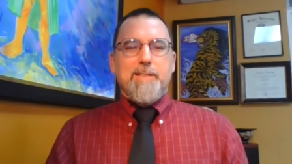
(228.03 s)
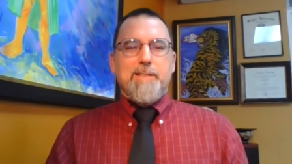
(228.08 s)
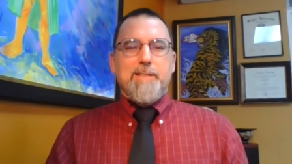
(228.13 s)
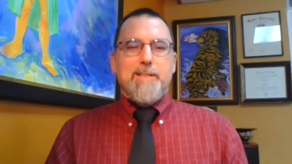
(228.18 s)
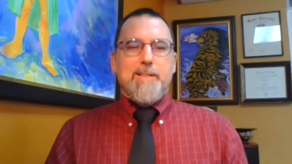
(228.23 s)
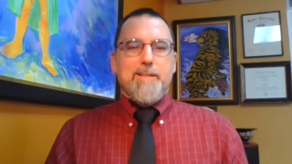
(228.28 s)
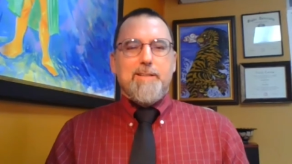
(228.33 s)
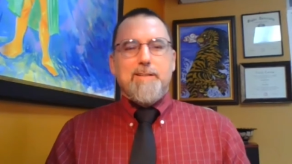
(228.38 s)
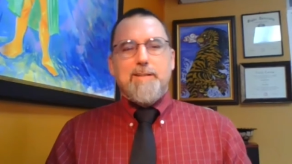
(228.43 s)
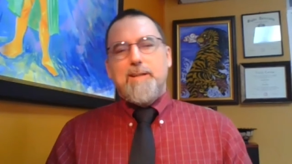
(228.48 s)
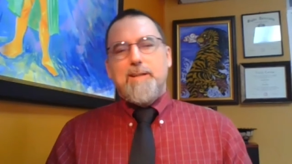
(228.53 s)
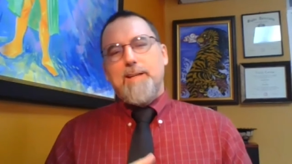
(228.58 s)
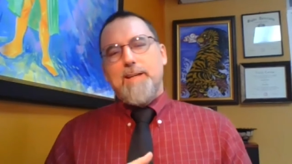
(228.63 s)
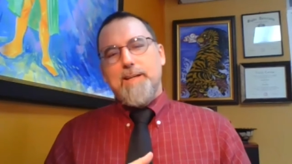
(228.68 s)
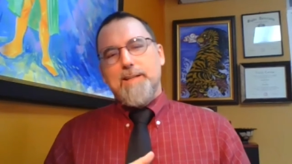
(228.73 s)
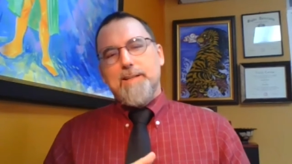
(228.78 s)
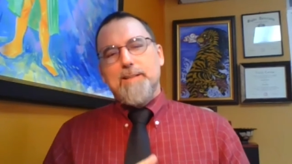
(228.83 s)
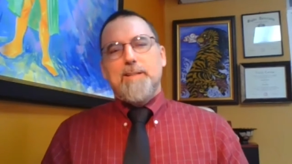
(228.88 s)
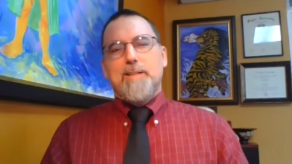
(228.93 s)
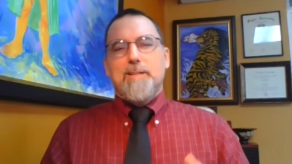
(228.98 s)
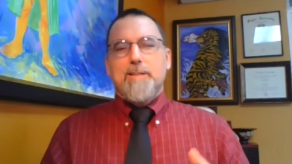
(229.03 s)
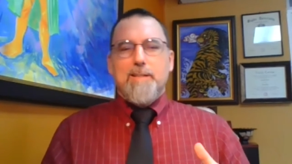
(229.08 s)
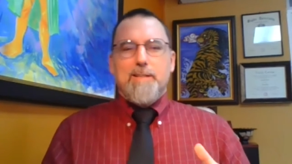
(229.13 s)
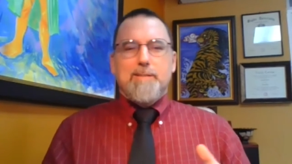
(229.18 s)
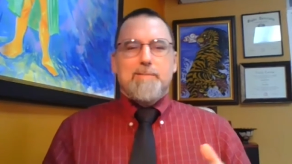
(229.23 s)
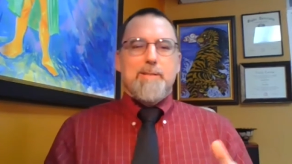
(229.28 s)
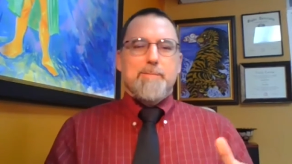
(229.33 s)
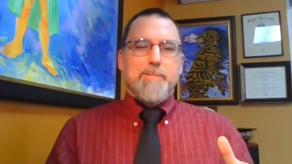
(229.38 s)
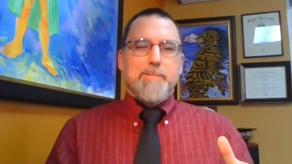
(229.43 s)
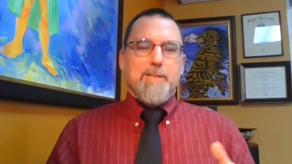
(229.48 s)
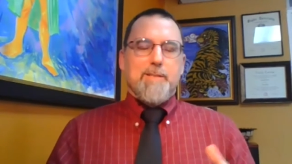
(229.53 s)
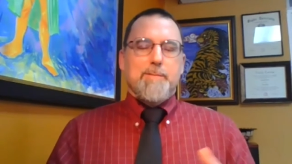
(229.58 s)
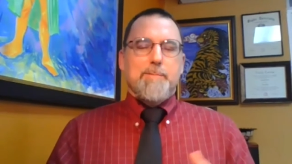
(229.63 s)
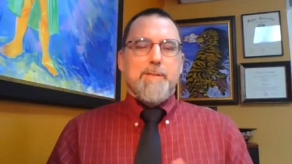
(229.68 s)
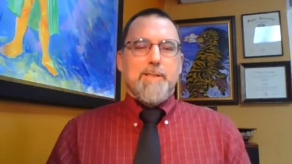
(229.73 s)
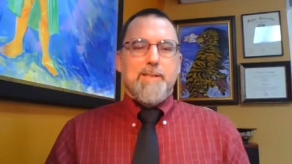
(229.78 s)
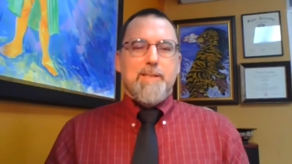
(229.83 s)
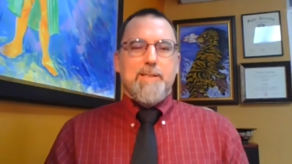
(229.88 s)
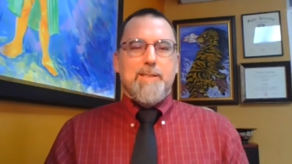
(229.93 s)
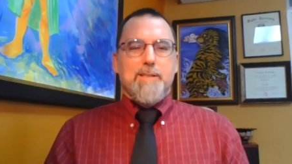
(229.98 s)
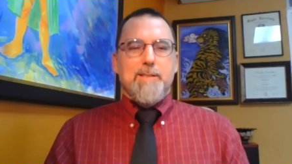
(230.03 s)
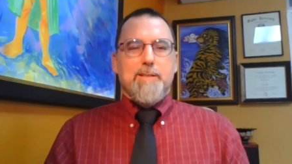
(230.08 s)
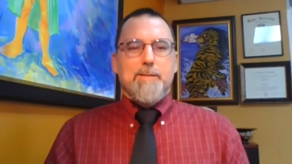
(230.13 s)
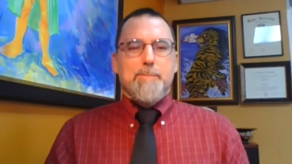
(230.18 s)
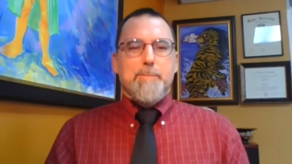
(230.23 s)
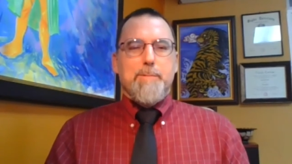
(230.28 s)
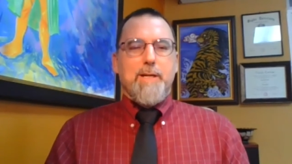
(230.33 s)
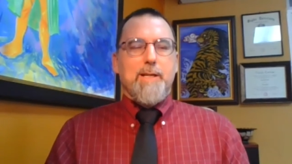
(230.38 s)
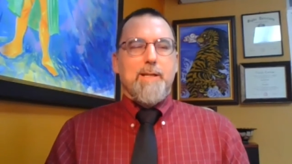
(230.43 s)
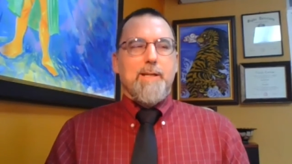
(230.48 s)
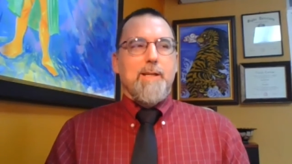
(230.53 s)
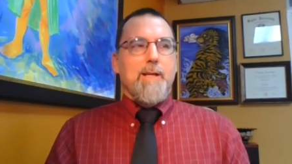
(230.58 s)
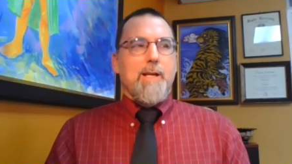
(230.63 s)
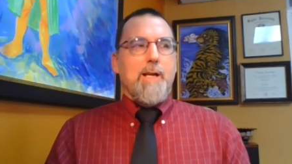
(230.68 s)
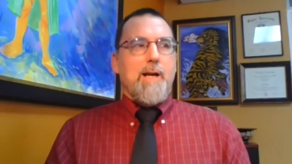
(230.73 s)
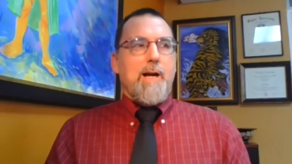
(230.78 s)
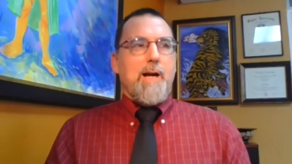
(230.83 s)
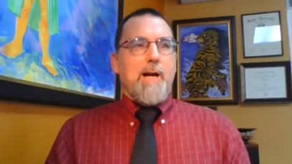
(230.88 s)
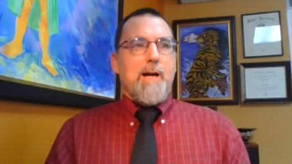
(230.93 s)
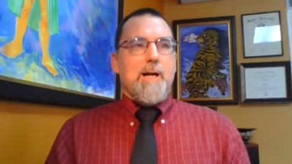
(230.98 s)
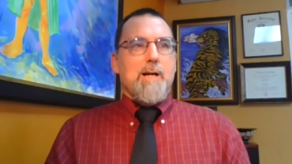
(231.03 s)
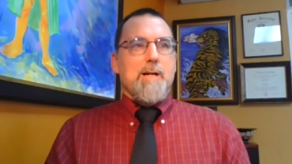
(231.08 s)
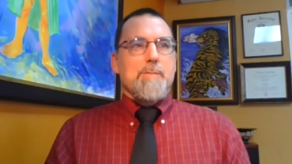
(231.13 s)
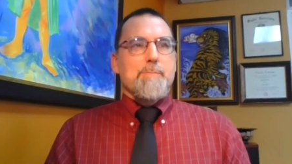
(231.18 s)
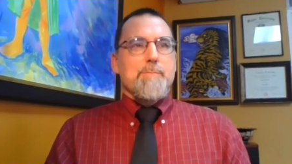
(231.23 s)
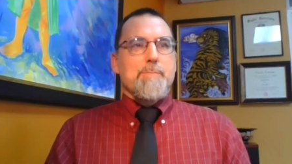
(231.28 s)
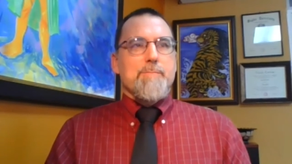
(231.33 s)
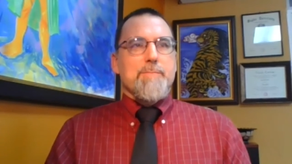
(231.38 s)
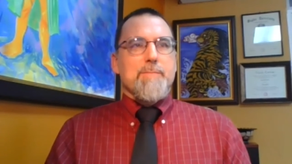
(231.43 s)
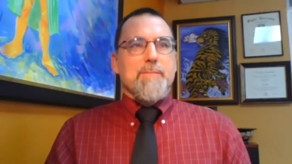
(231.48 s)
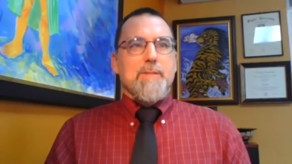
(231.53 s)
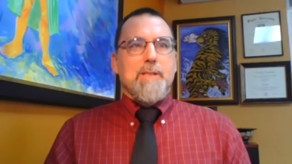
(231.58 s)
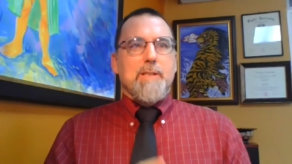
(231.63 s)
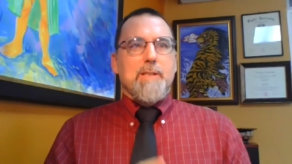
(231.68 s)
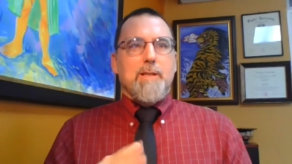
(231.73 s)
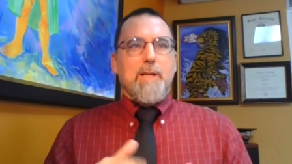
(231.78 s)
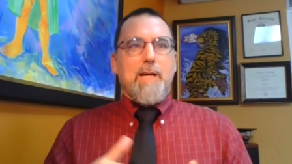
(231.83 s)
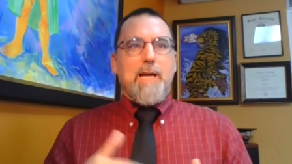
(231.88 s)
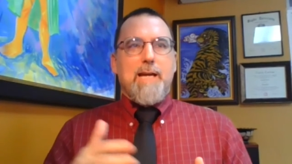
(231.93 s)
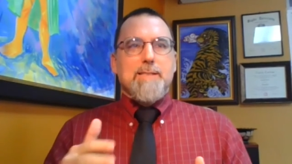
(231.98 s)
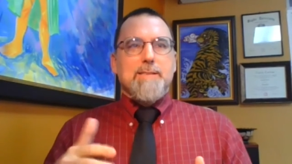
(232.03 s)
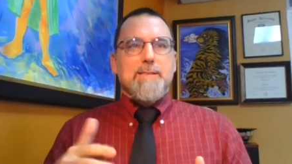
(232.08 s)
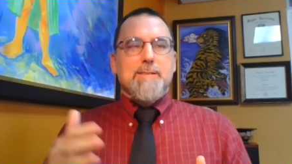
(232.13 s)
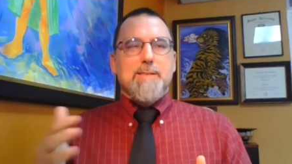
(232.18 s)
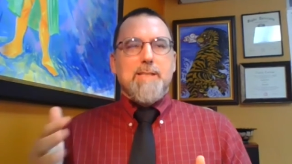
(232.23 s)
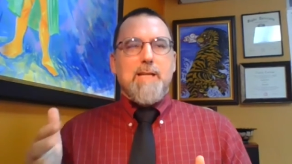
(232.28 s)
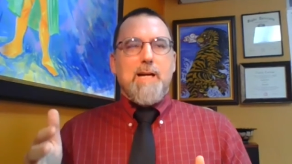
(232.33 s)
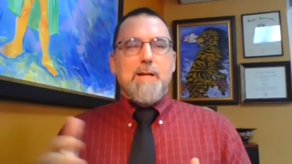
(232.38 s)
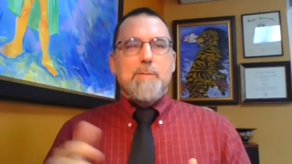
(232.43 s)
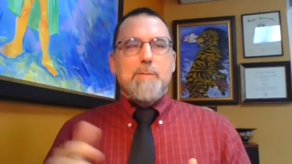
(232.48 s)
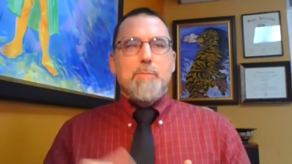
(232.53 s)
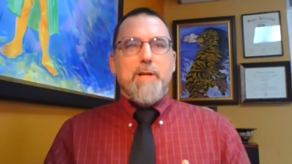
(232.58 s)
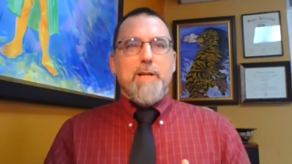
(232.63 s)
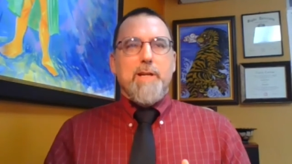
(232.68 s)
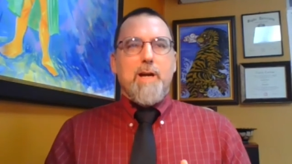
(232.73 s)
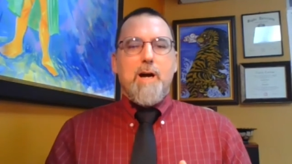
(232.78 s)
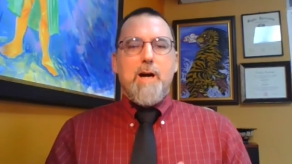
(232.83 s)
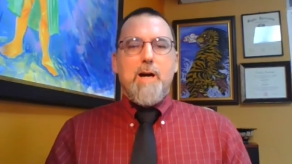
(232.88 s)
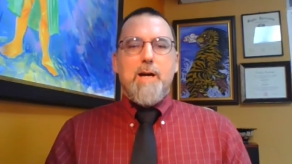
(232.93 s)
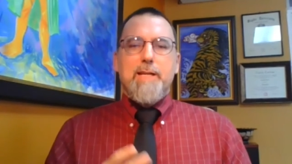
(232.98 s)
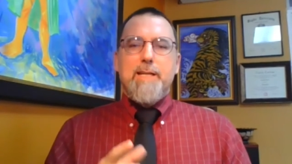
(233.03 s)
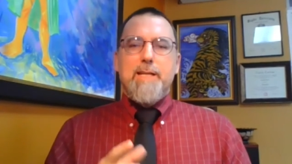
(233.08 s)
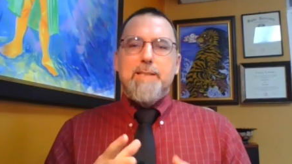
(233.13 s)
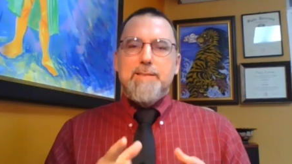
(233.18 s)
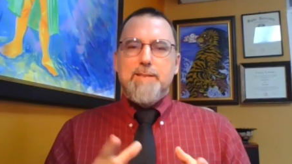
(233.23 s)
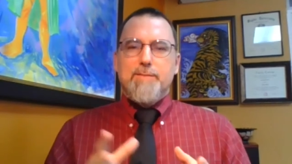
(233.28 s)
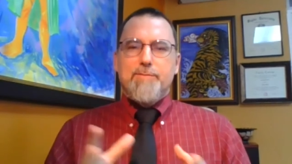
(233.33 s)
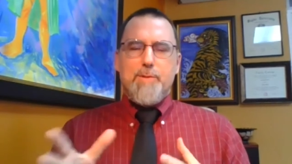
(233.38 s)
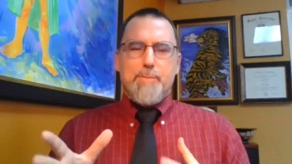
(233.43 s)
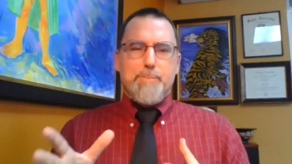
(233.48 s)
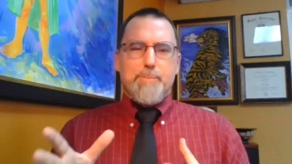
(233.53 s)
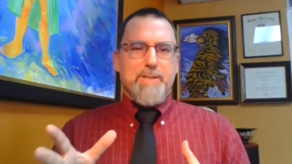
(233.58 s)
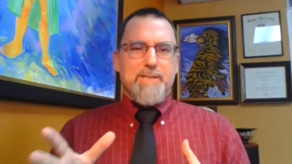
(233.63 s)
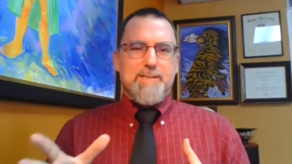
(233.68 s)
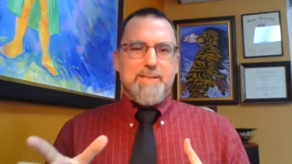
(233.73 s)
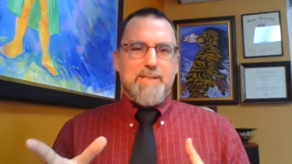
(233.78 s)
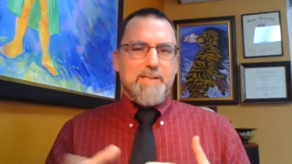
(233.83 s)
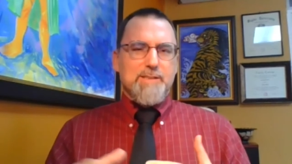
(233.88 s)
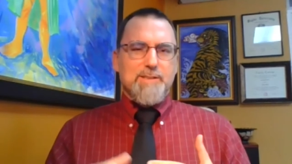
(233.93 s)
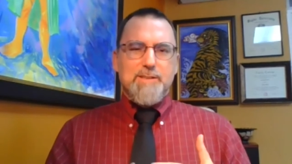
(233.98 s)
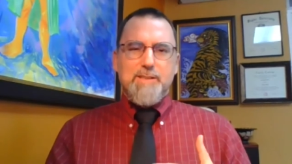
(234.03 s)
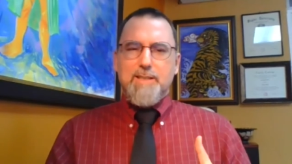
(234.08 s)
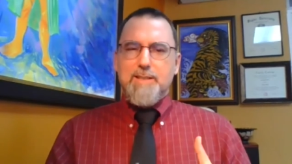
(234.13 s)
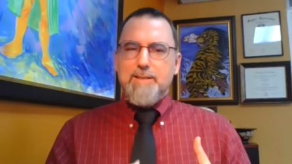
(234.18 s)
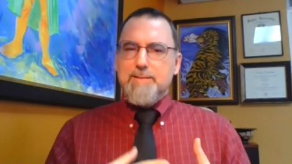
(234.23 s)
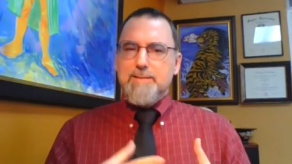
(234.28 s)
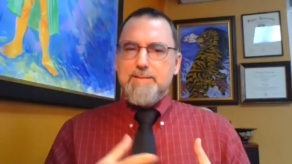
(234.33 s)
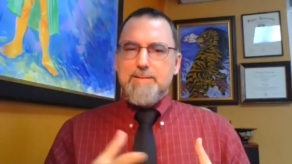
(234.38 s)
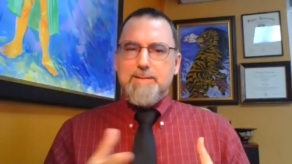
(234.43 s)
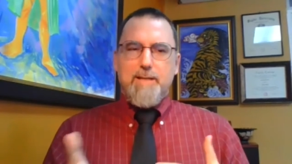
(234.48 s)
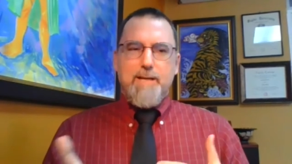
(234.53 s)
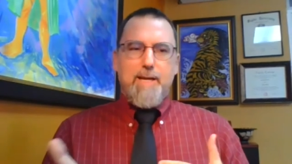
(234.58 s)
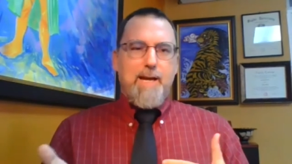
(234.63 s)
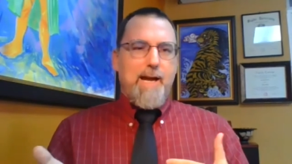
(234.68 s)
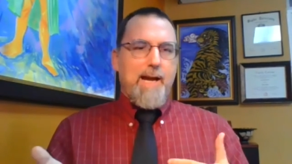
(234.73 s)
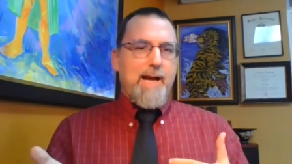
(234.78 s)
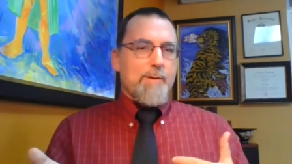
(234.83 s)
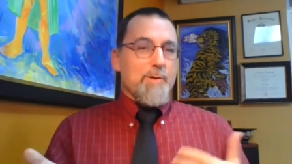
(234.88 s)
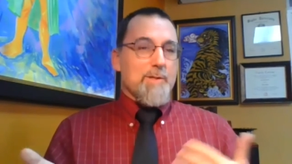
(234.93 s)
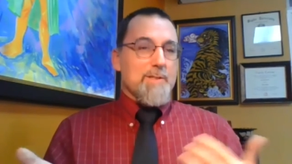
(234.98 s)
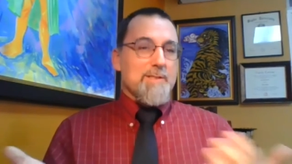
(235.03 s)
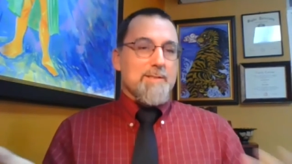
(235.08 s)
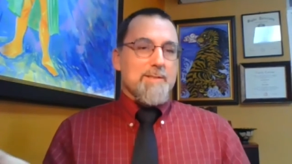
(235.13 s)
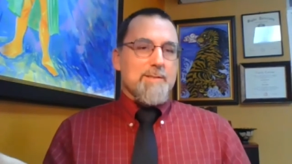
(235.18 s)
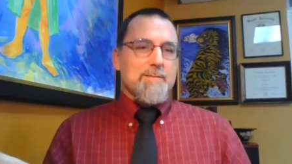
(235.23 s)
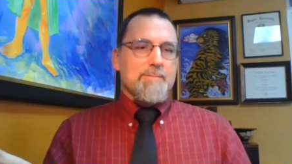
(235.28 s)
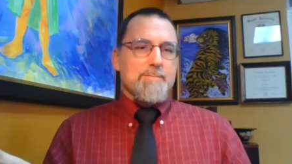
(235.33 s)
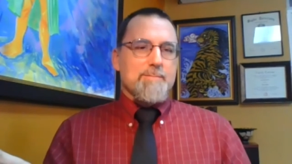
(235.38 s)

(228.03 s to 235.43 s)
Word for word: You know, eh, you know, they want me to be leader, but um, as time went on in different positions, I would